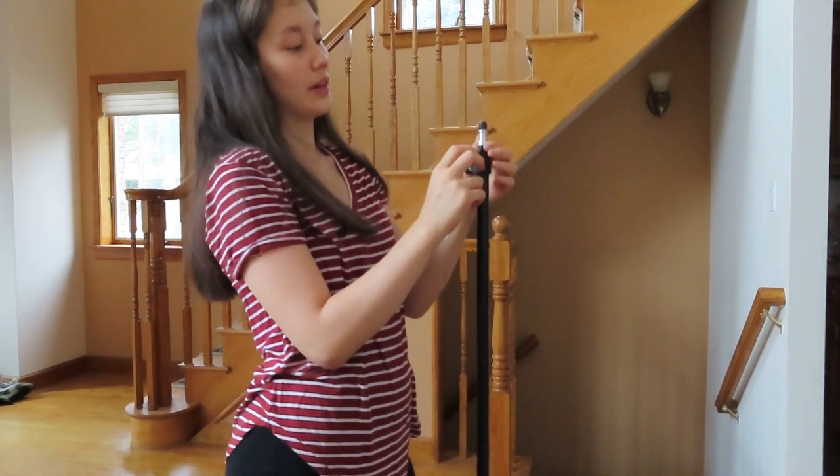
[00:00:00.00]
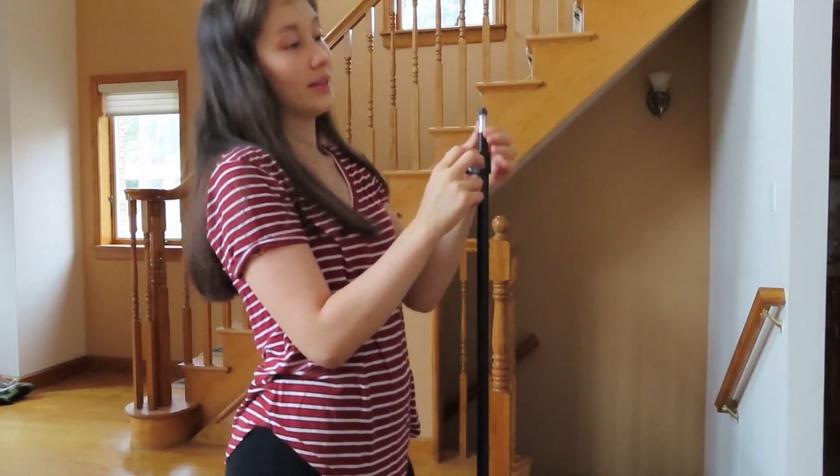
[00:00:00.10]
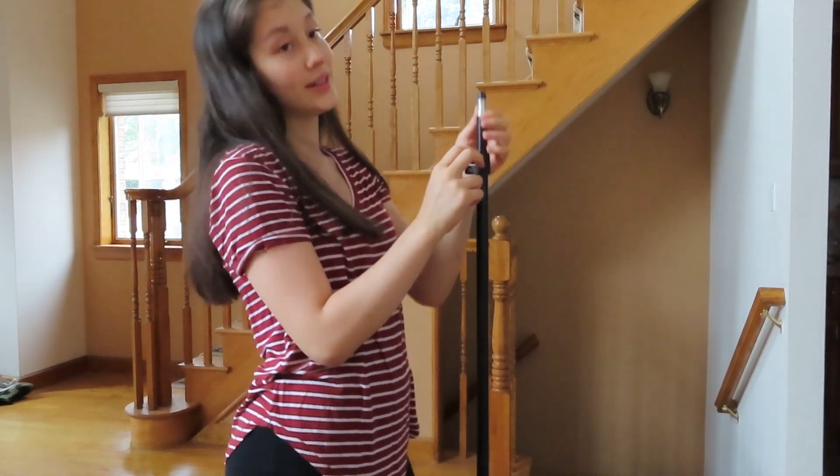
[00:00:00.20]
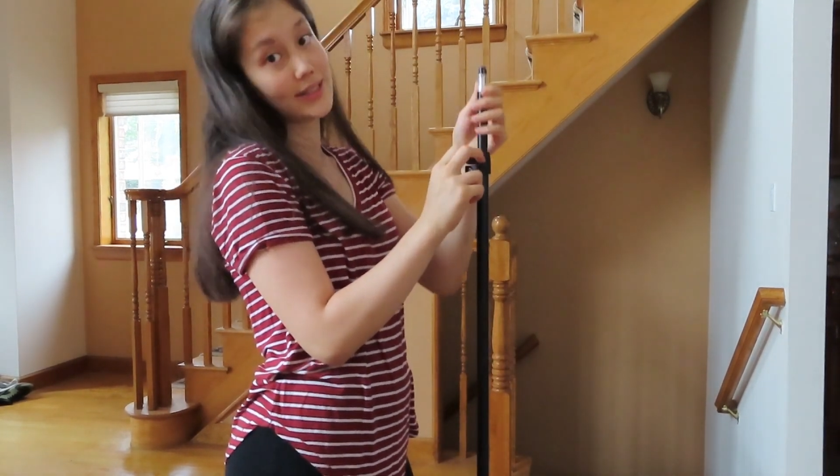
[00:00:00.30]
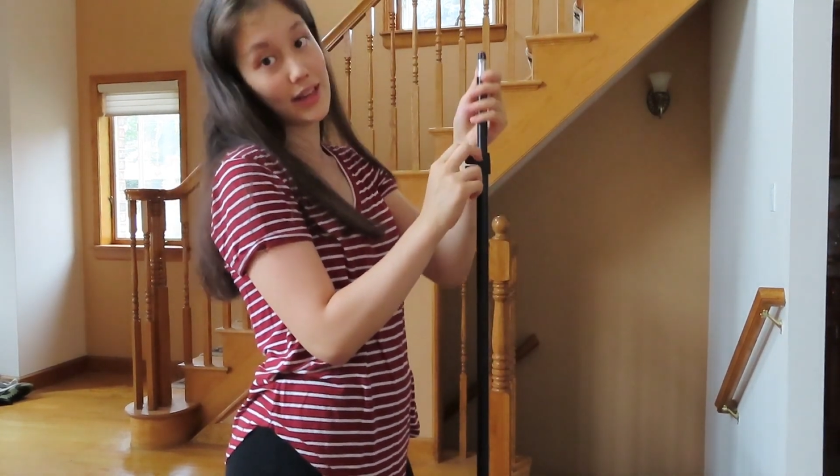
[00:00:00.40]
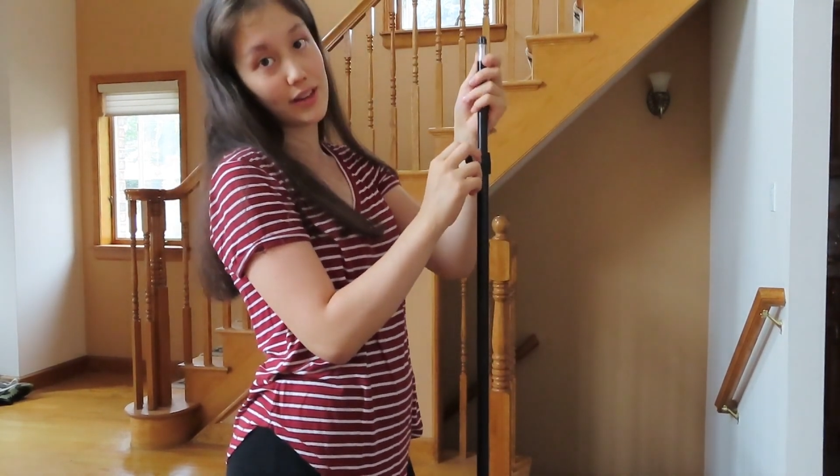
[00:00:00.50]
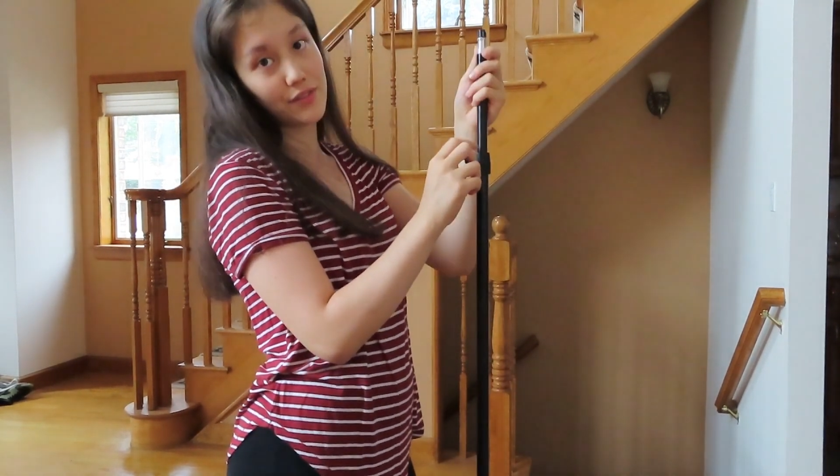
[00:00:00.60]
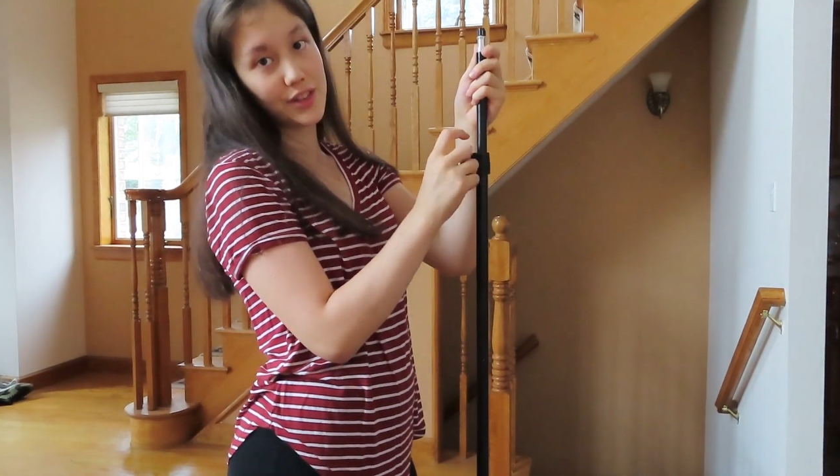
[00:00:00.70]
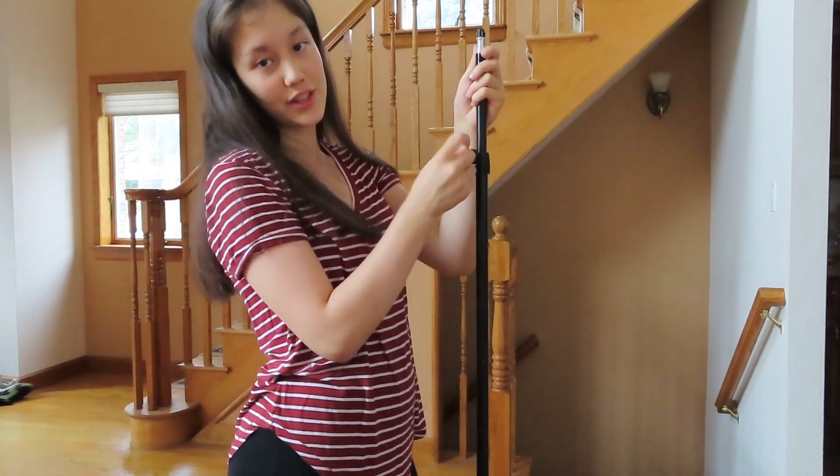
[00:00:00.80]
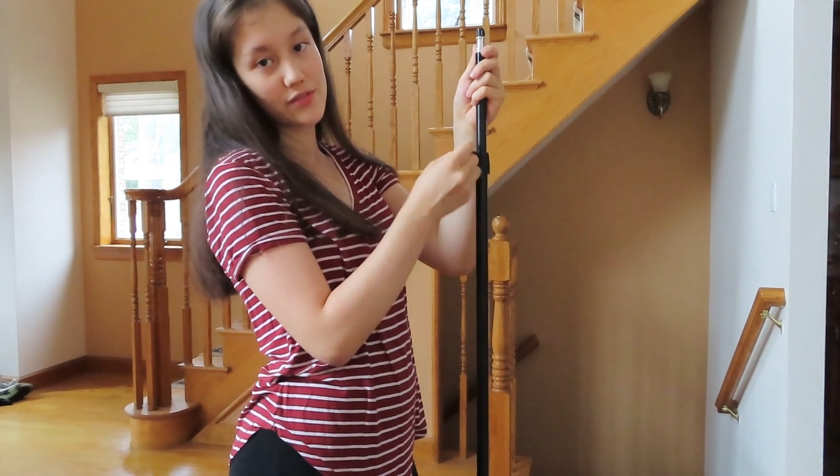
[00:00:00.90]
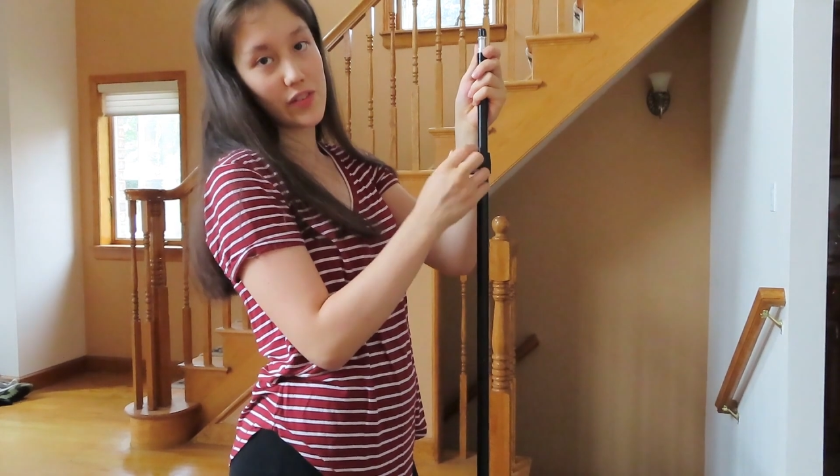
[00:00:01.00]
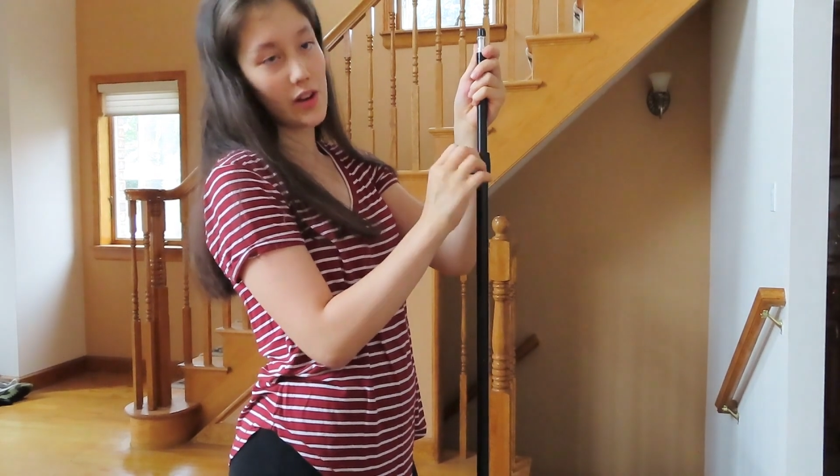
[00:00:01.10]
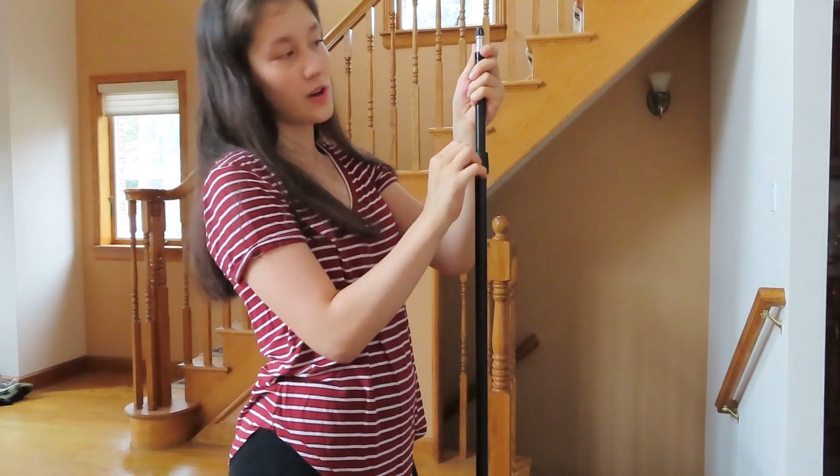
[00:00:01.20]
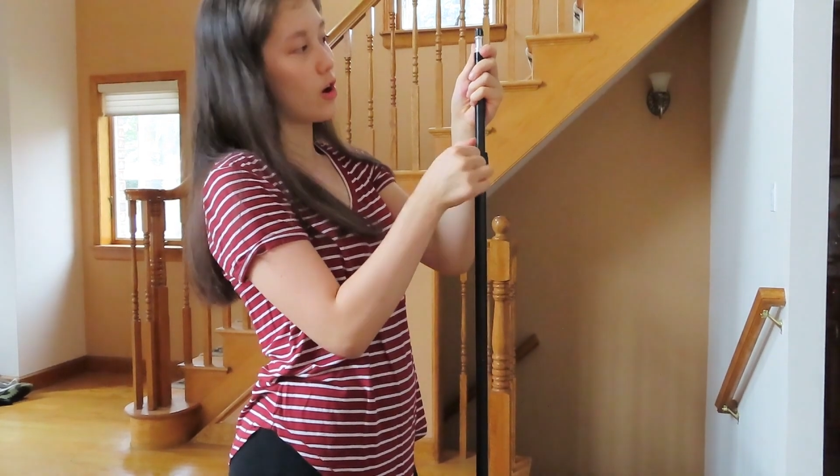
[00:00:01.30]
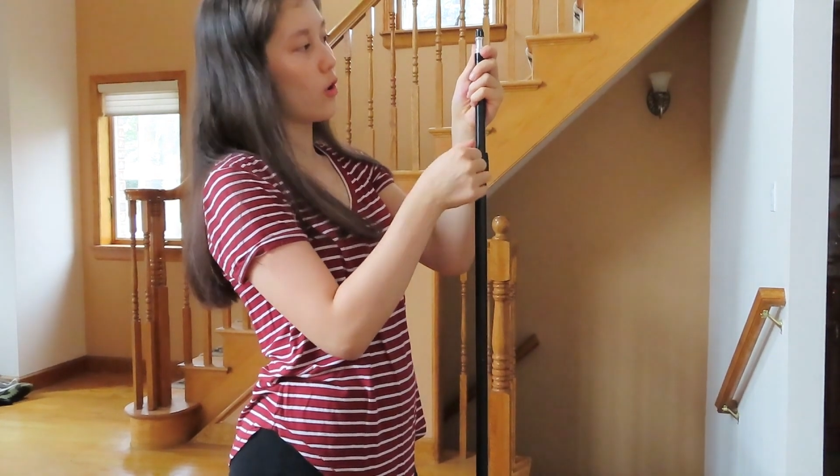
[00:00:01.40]
the sake of this
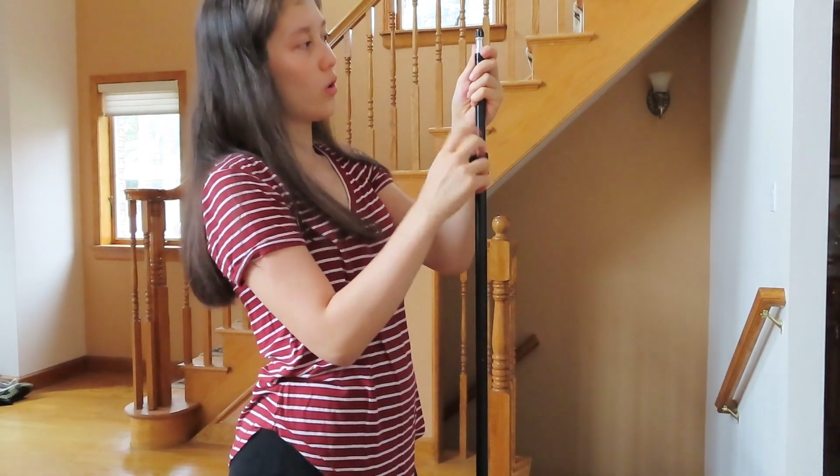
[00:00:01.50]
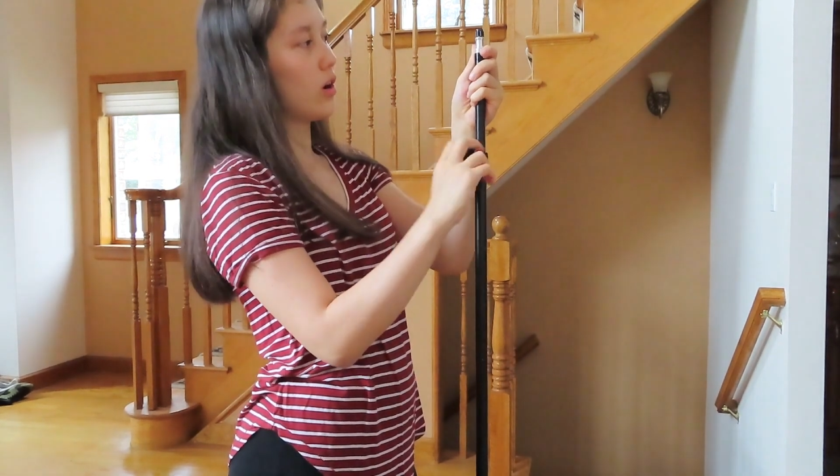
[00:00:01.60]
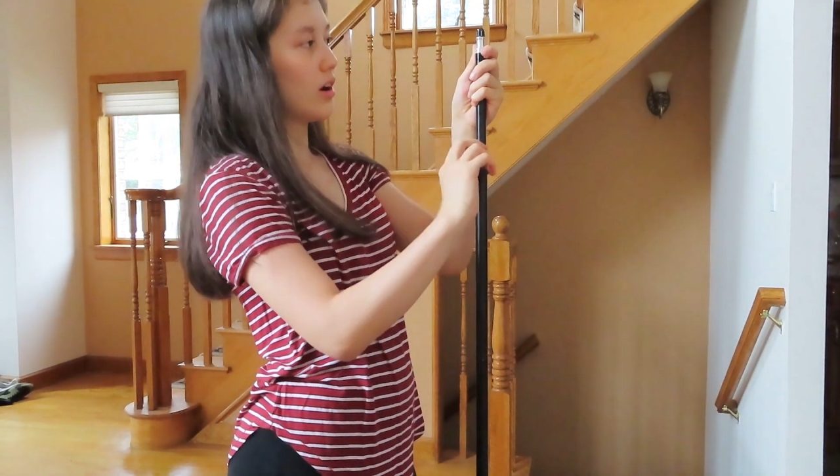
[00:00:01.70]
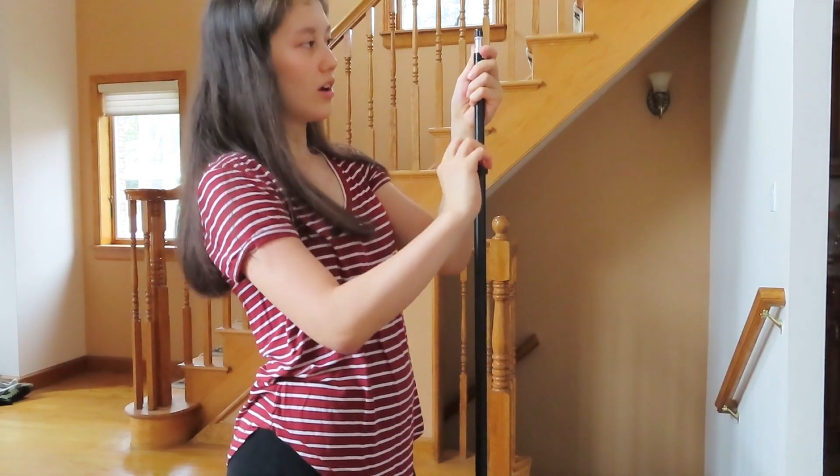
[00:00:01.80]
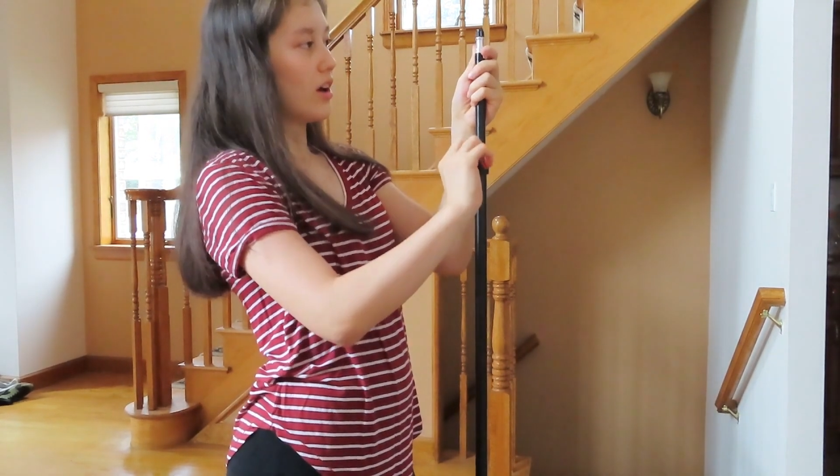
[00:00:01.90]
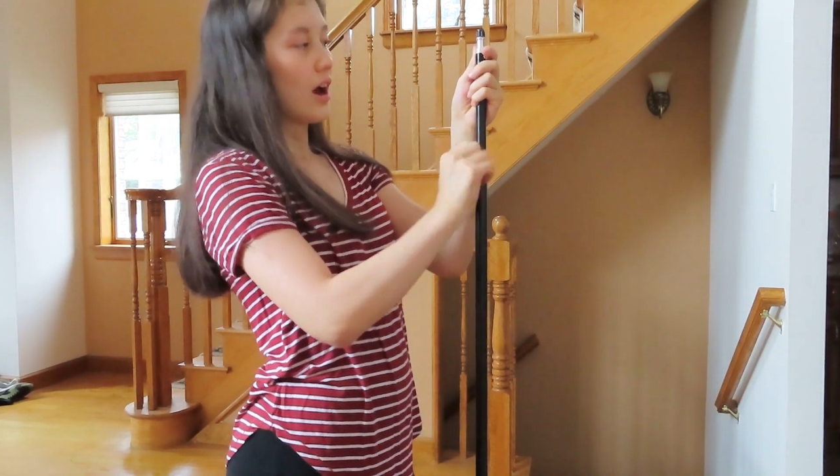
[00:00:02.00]
video,